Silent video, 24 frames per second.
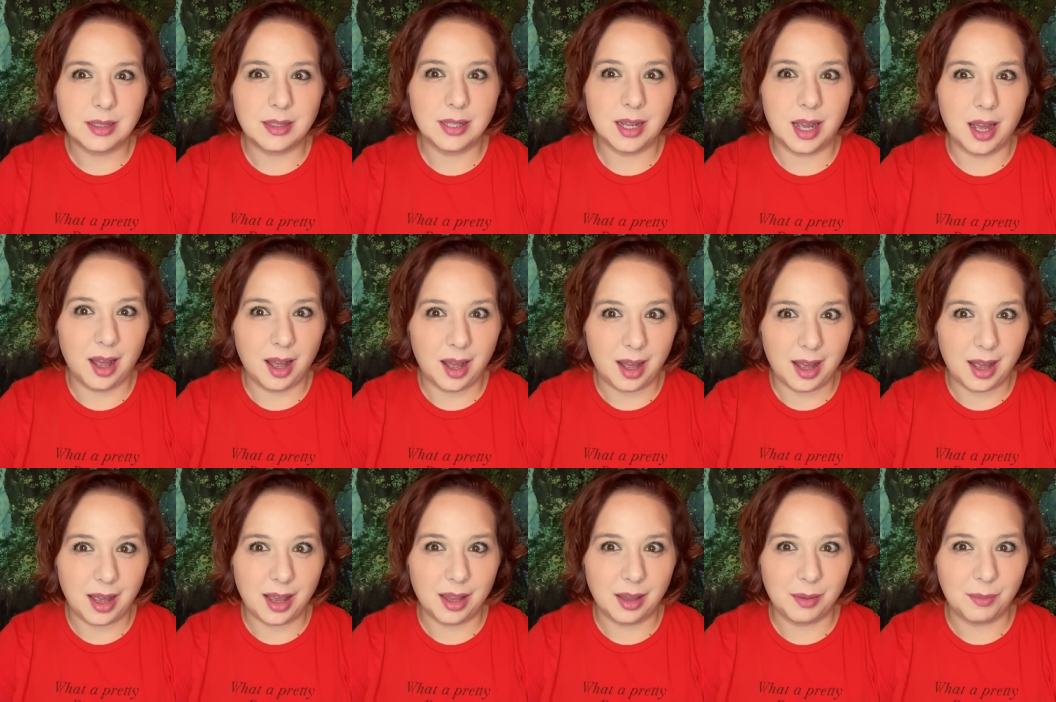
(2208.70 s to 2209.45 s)

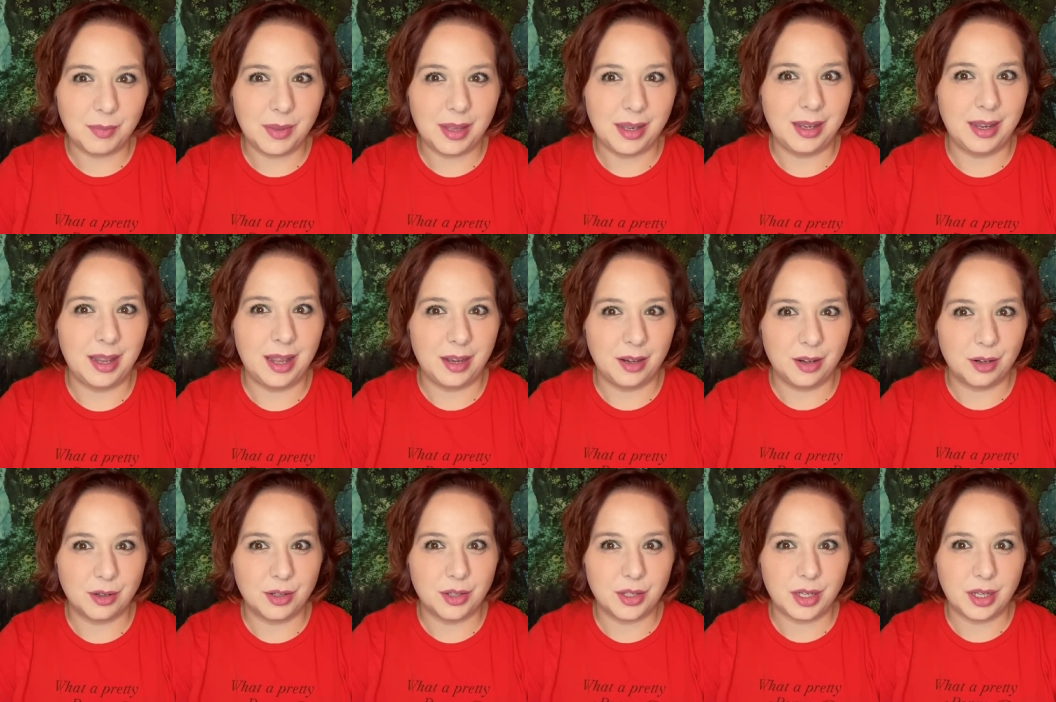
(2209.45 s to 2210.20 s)
time and
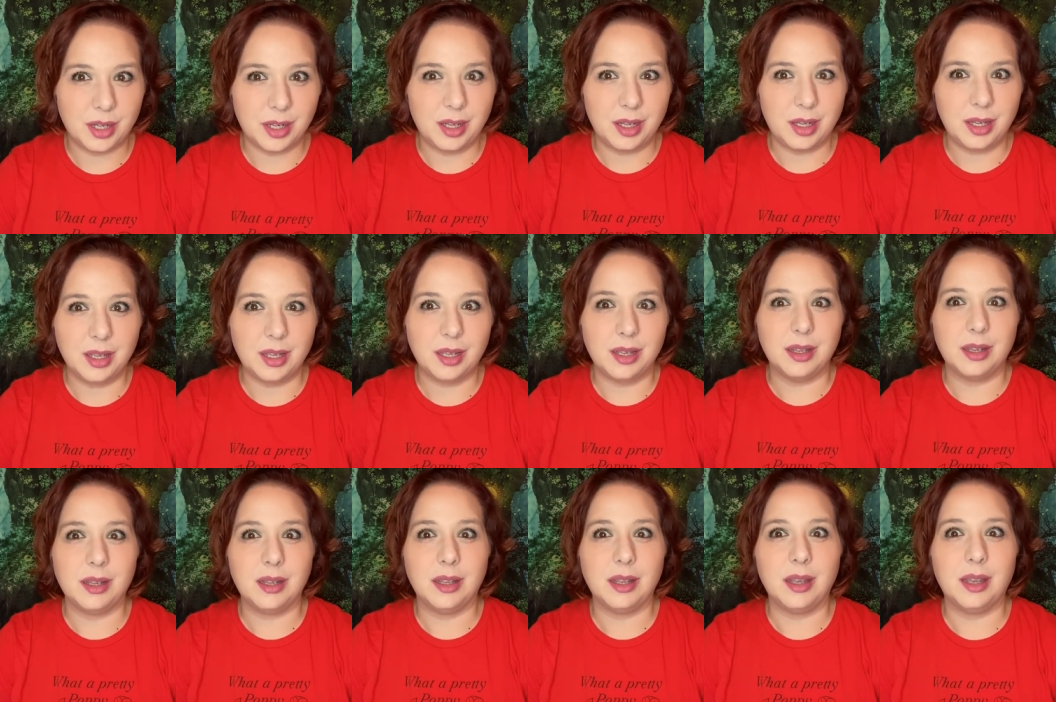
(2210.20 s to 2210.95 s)
energy
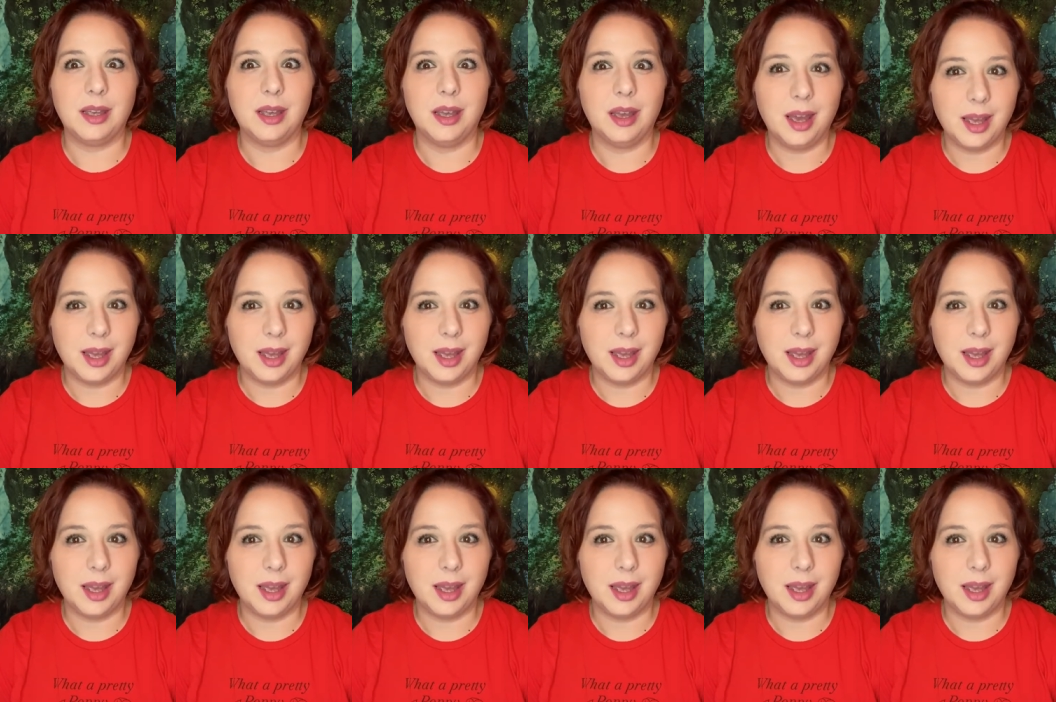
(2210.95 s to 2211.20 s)
uh,